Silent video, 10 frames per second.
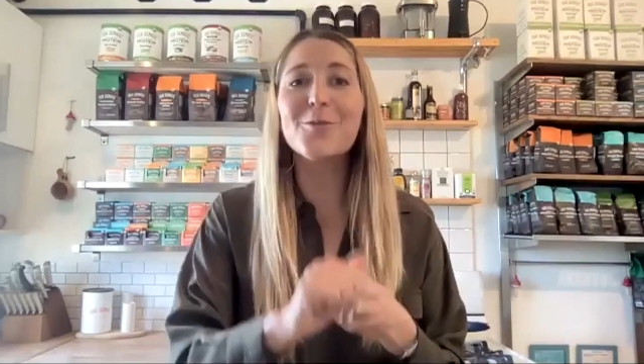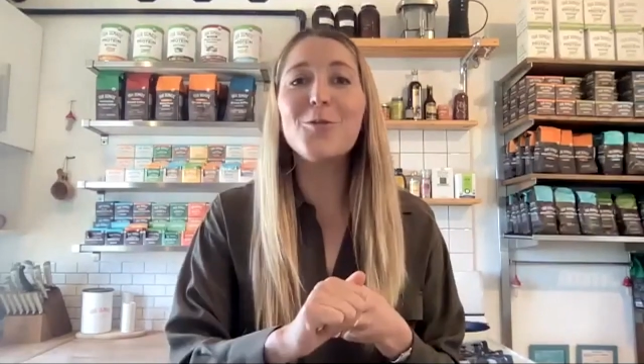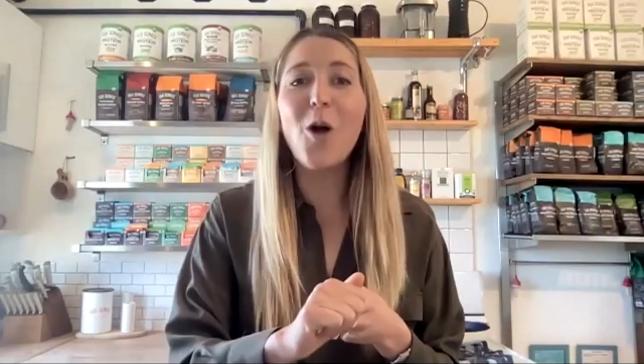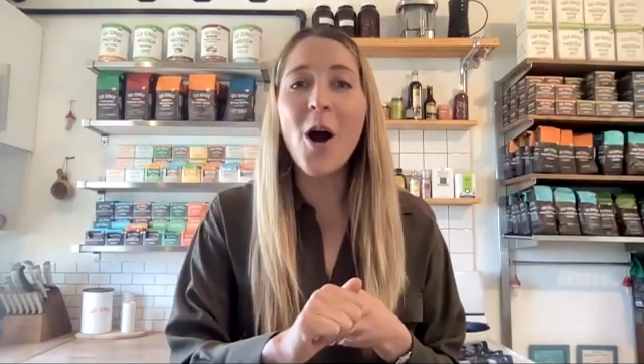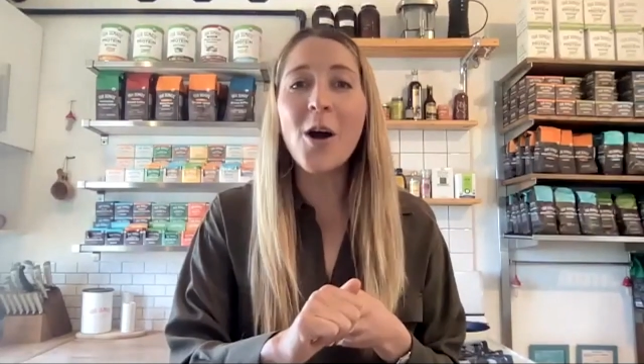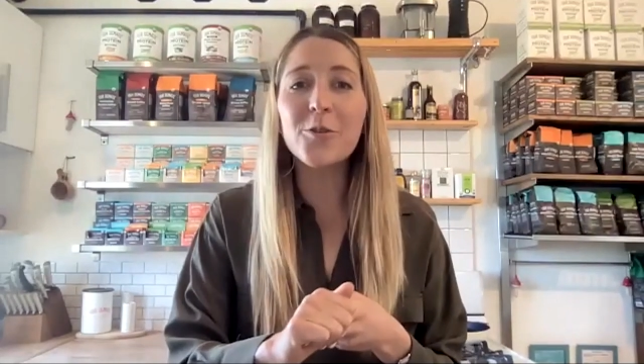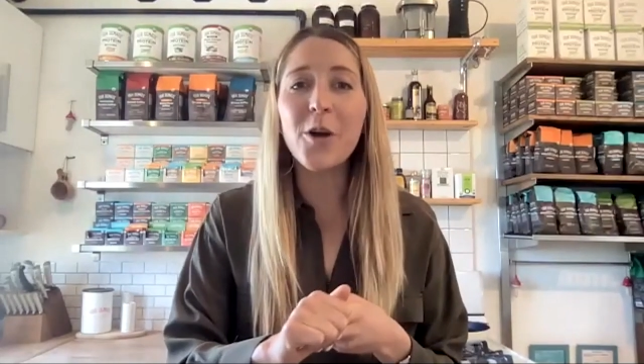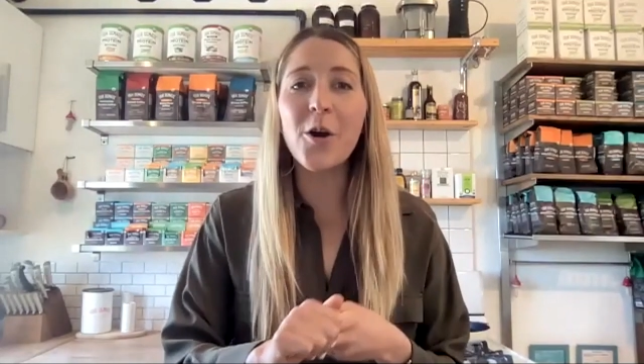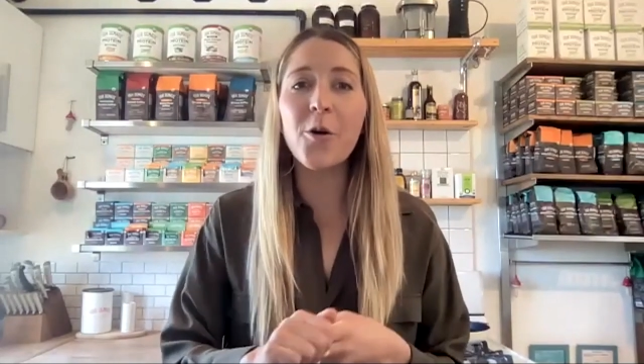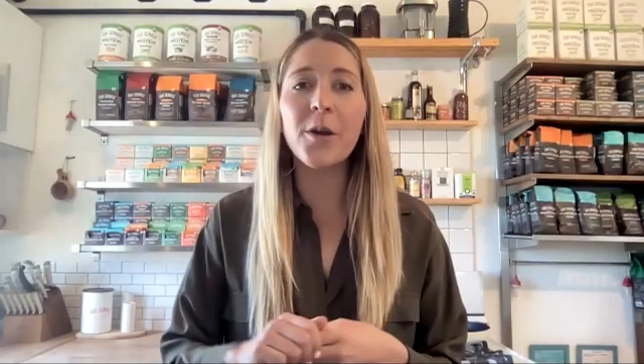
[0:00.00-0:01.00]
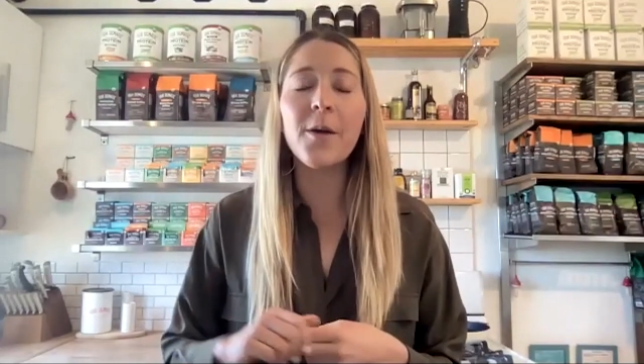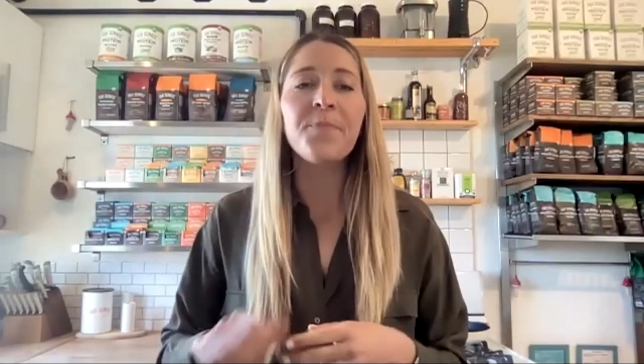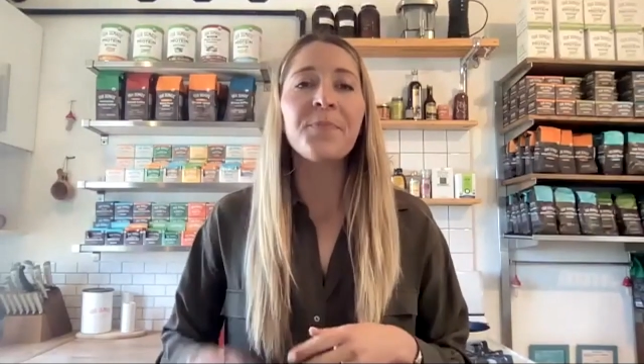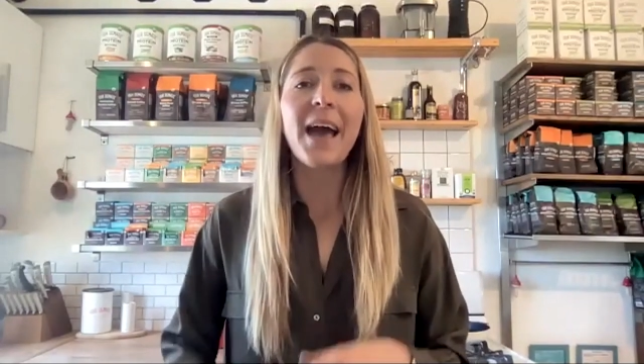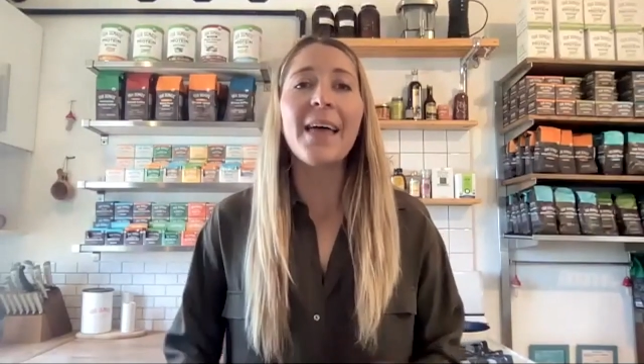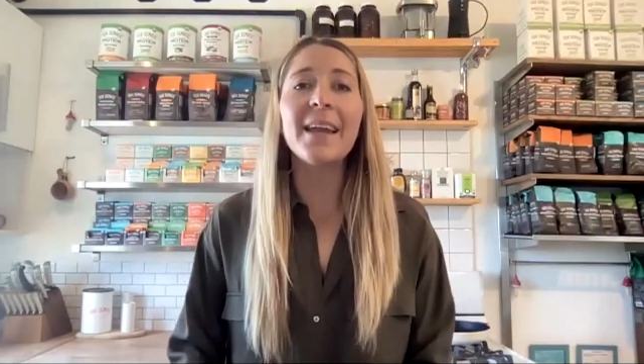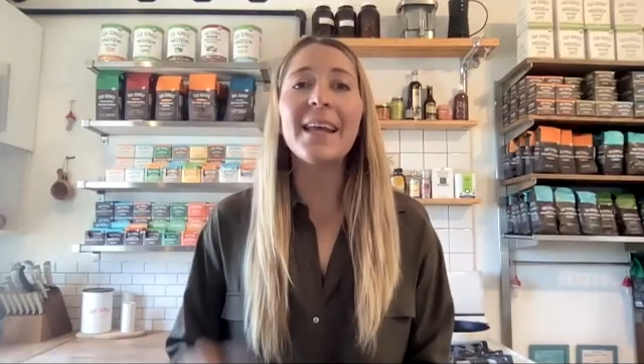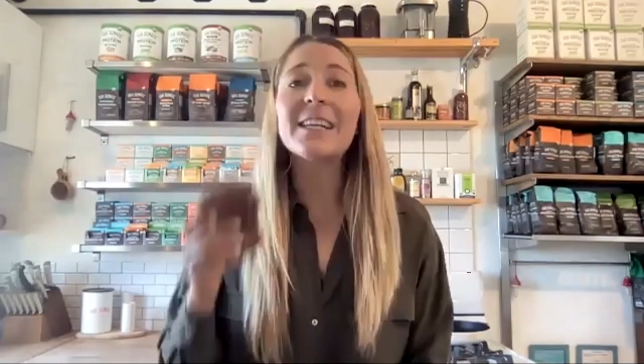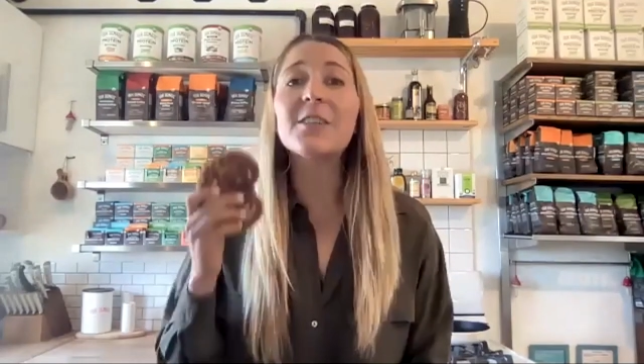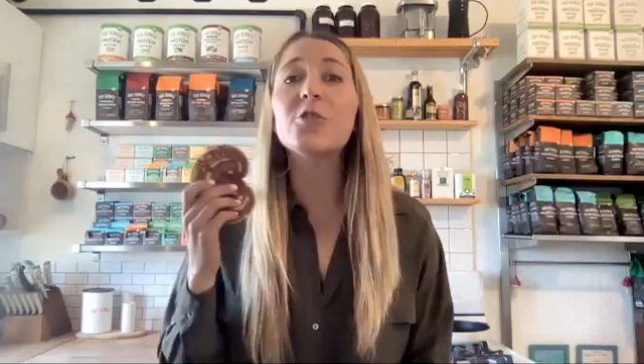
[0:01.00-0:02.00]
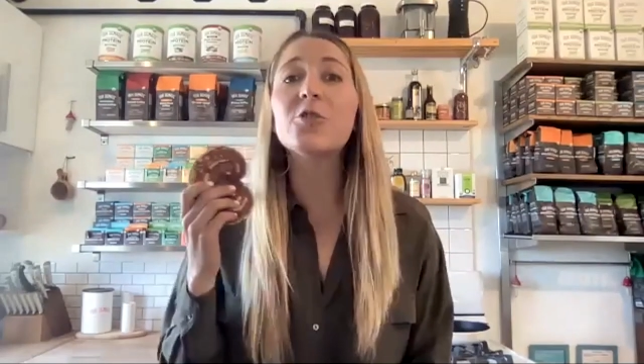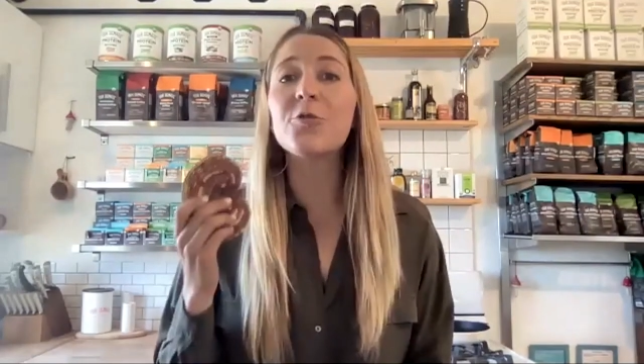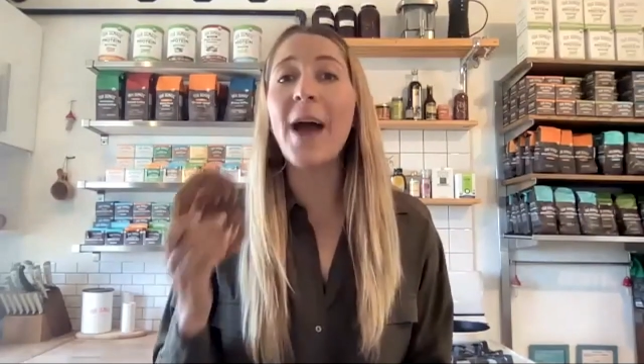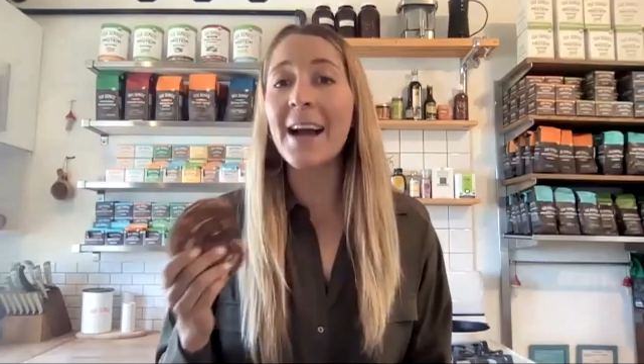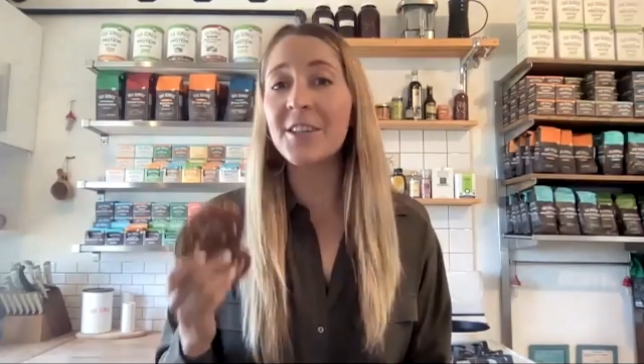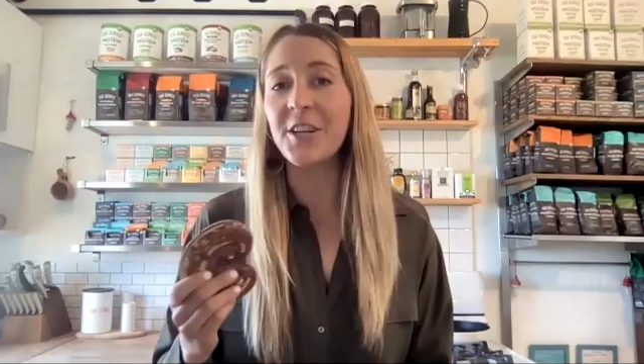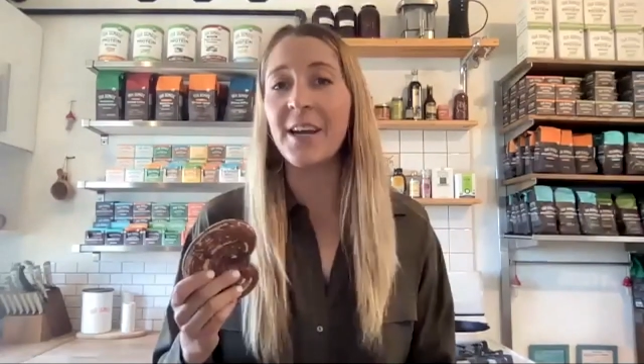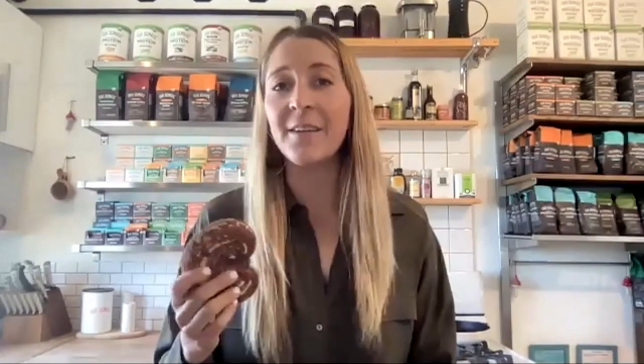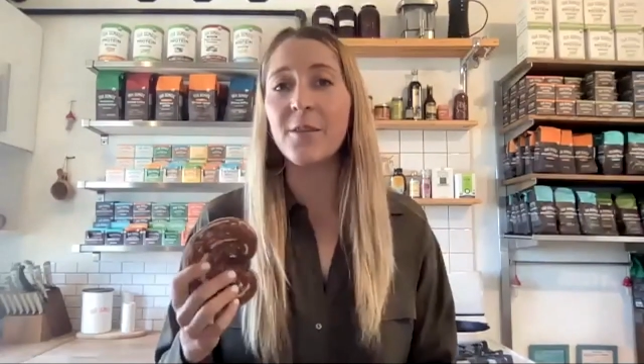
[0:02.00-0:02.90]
log grown, and then extraction.